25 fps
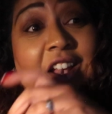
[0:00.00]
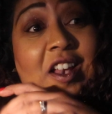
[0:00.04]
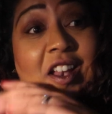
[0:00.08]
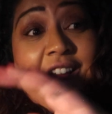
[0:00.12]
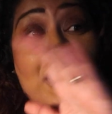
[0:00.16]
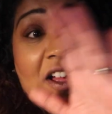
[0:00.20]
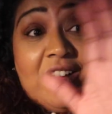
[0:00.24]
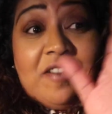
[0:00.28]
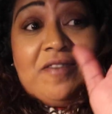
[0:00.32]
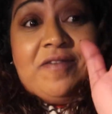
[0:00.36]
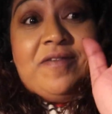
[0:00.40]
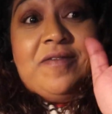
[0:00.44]

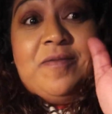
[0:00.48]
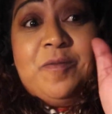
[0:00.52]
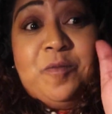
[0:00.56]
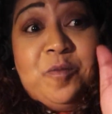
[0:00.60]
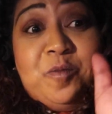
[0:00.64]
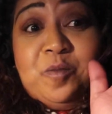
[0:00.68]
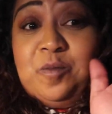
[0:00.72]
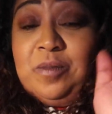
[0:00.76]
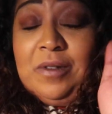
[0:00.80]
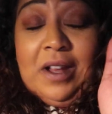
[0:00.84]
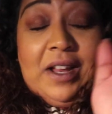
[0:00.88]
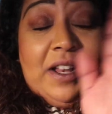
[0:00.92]
love.
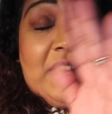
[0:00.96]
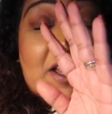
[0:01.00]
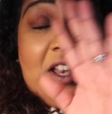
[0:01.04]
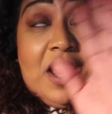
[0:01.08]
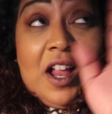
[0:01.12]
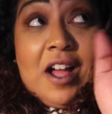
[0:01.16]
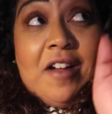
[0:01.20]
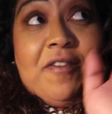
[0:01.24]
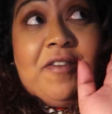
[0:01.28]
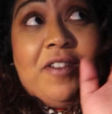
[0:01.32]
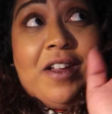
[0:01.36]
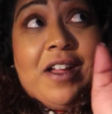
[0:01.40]
Like,
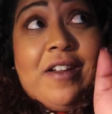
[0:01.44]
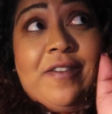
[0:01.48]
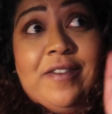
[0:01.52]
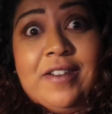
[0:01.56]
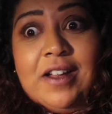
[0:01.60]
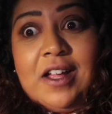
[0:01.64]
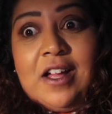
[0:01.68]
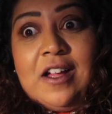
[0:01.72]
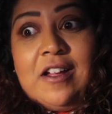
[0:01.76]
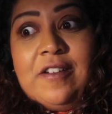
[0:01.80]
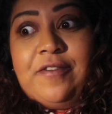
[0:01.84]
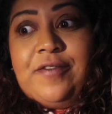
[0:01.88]
love.
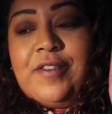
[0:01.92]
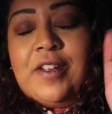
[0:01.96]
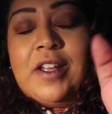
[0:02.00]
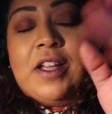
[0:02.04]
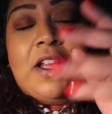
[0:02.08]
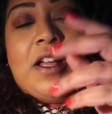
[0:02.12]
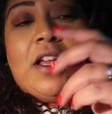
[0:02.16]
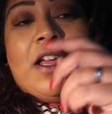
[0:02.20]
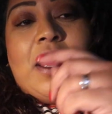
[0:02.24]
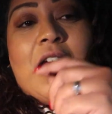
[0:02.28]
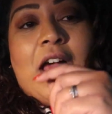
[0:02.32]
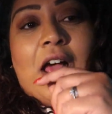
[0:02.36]

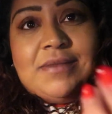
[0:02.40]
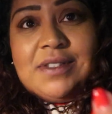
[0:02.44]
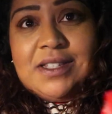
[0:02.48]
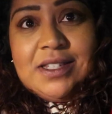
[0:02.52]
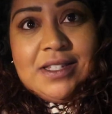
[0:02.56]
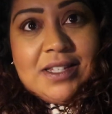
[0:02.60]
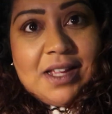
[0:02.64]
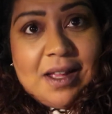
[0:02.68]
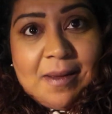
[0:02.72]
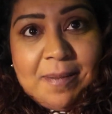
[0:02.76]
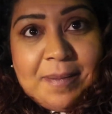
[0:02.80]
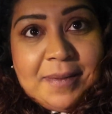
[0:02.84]

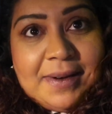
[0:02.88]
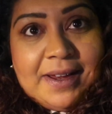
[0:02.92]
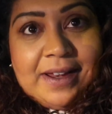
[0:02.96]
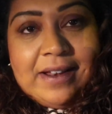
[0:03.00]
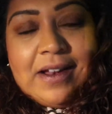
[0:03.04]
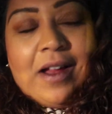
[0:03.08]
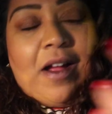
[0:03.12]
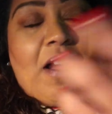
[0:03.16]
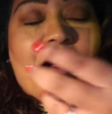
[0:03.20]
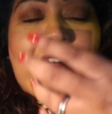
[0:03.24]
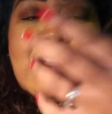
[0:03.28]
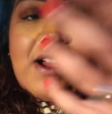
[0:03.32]

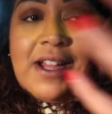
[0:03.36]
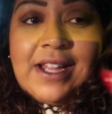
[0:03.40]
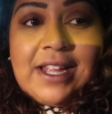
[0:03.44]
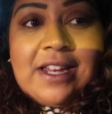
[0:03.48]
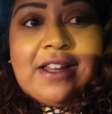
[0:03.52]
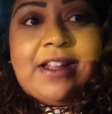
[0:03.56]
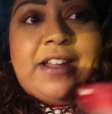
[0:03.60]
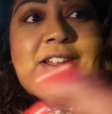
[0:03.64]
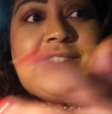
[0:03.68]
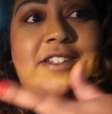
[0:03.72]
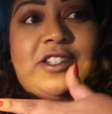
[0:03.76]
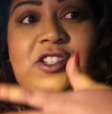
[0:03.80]
Dublin, like,
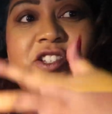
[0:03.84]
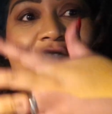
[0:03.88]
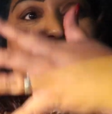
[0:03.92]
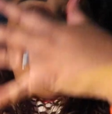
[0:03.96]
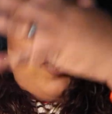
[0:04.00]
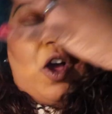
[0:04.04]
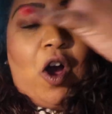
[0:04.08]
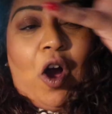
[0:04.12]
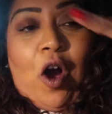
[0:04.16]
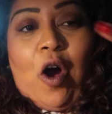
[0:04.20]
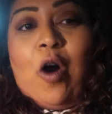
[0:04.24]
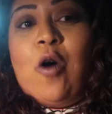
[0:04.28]
Ireland, just
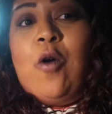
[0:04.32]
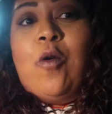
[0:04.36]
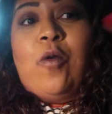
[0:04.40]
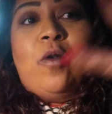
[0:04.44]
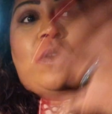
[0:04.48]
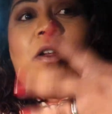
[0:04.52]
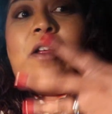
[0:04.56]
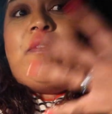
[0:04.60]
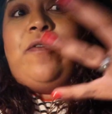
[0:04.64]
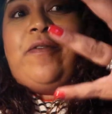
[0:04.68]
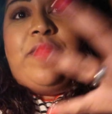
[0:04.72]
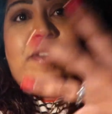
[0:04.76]
the
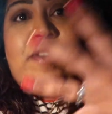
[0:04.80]
whole of